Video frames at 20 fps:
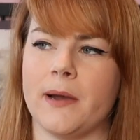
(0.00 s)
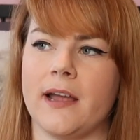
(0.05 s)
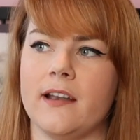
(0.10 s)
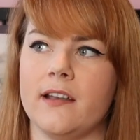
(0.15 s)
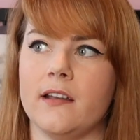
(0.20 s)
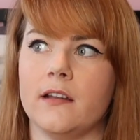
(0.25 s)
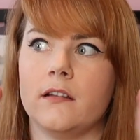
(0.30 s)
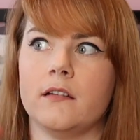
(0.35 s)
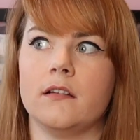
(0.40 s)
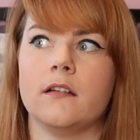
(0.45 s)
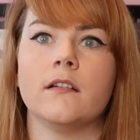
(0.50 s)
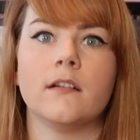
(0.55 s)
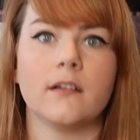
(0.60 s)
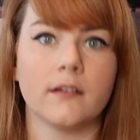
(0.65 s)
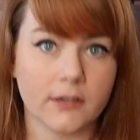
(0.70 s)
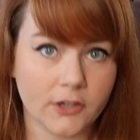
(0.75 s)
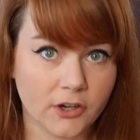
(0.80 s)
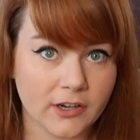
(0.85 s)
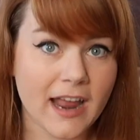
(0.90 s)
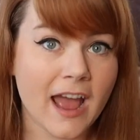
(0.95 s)
but
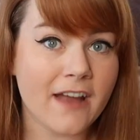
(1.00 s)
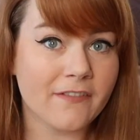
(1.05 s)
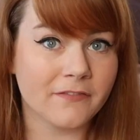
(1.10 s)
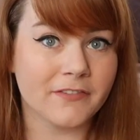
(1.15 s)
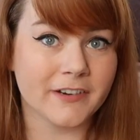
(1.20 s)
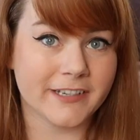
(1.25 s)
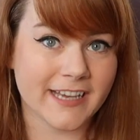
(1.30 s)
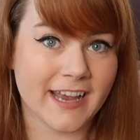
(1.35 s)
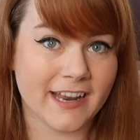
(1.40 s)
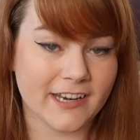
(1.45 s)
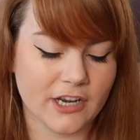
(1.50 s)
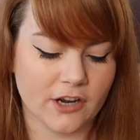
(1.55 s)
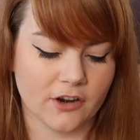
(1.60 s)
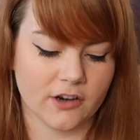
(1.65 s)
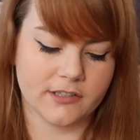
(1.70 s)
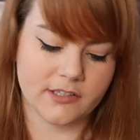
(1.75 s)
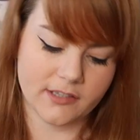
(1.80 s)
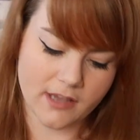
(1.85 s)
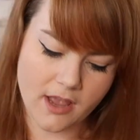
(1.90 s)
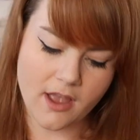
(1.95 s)
you're gonna have them for 10
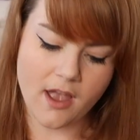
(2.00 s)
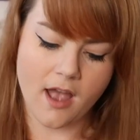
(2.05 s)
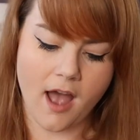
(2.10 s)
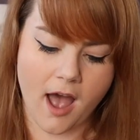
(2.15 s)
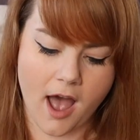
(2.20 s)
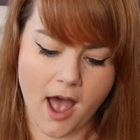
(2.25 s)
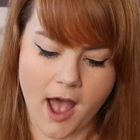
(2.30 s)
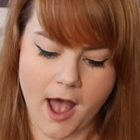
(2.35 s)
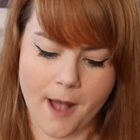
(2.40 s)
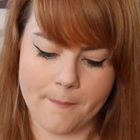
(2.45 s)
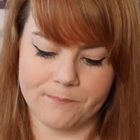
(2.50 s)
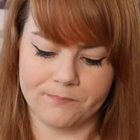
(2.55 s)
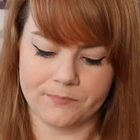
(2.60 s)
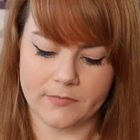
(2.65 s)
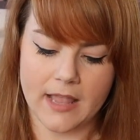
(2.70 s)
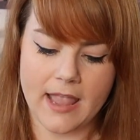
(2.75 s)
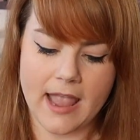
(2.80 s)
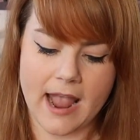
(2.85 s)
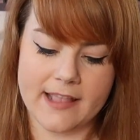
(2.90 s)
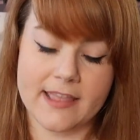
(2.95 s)
years. And
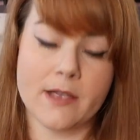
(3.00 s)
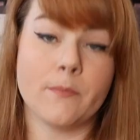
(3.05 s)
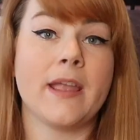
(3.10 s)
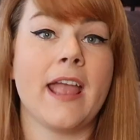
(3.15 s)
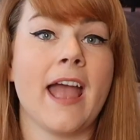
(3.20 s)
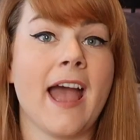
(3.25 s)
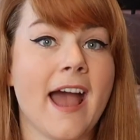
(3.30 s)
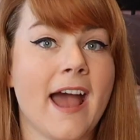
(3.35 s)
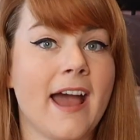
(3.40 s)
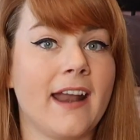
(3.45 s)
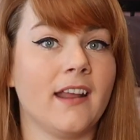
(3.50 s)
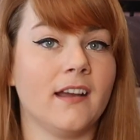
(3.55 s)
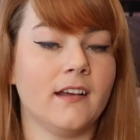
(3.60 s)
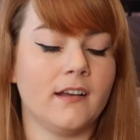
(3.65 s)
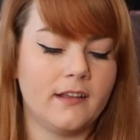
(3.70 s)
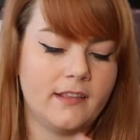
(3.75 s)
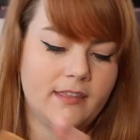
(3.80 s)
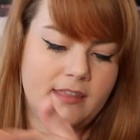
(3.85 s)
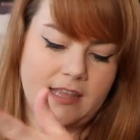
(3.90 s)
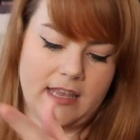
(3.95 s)
then we had
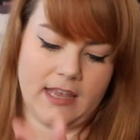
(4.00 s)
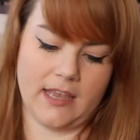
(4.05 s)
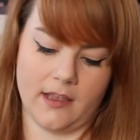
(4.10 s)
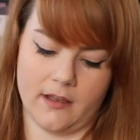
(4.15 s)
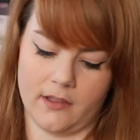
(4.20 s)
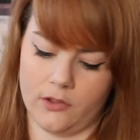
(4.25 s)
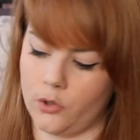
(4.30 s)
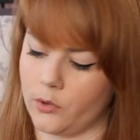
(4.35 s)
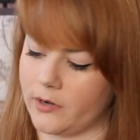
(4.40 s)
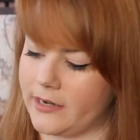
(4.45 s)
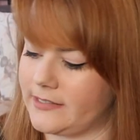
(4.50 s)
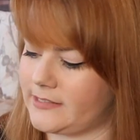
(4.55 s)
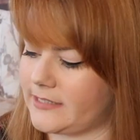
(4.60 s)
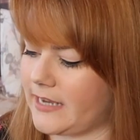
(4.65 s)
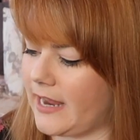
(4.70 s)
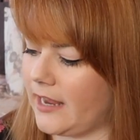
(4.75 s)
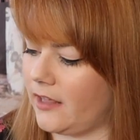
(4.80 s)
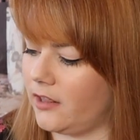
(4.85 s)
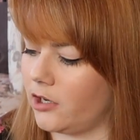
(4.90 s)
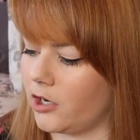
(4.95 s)
the Lord and
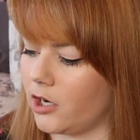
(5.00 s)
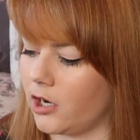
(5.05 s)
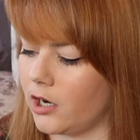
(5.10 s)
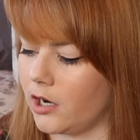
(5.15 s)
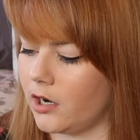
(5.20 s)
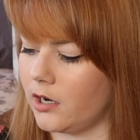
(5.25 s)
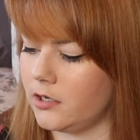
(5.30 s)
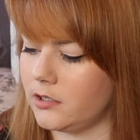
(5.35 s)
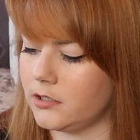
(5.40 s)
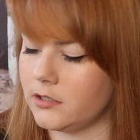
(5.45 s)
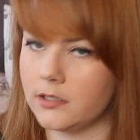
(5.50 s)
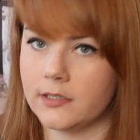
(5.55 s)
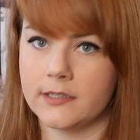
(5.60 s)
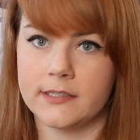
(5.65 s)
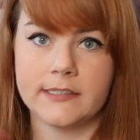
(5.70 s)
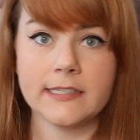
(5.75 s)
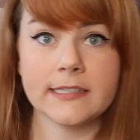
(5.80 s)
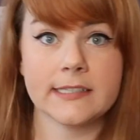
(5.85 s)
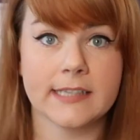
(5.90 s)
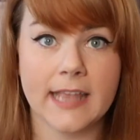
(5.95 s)
Taylor
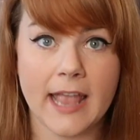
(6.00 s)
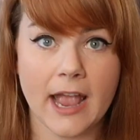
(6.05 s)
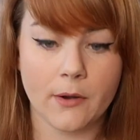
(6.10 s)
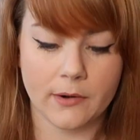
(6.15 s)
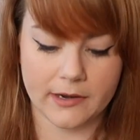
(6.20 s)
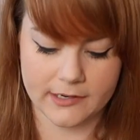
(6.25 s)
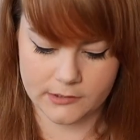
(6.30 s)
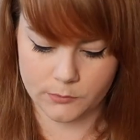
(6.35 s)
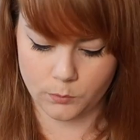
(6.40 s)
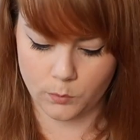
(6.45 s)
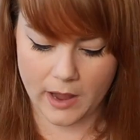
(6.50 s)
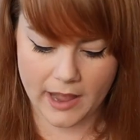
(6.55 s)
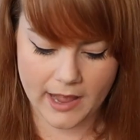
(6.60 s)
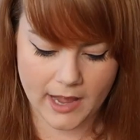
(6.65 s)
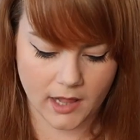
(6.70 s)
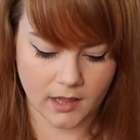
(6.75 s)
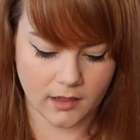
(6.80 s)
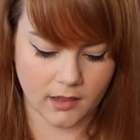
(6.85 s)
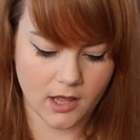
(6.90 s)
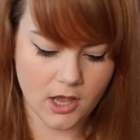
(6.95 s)
discount as
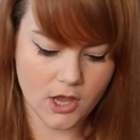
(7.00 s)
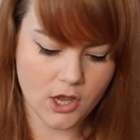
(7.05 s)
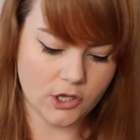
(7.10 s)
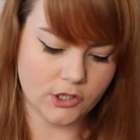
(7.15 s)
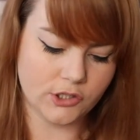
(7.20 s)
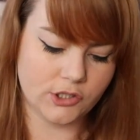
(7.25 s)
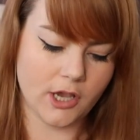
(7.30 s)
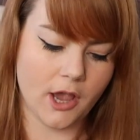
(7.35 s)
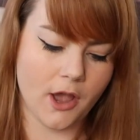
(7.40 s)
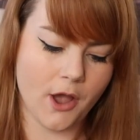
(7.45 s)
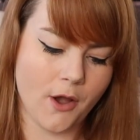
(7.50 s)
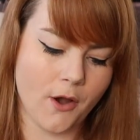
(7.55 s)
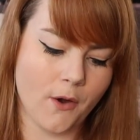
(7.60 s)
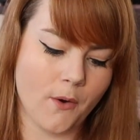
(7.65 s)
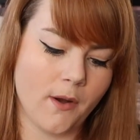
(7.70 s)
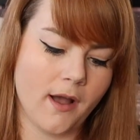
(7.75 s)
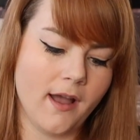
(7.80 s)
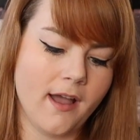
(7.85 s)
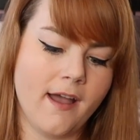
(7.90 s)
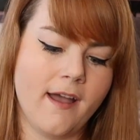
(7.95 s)
well,
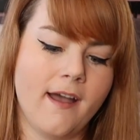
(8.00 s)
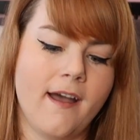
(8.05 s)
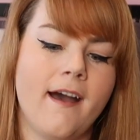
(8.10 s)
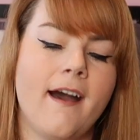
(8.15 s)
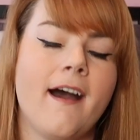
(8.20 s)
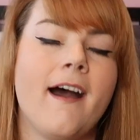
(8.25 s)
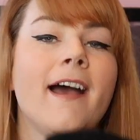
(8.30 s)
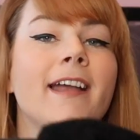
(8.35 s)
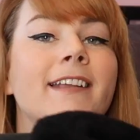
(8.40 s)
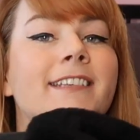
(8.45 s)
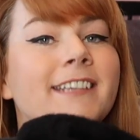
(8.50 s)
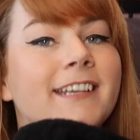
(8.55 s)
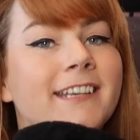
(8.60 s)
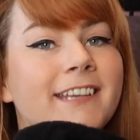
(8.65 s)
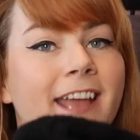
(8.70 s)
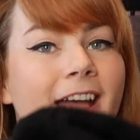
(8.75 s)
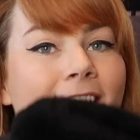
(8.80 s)
so I did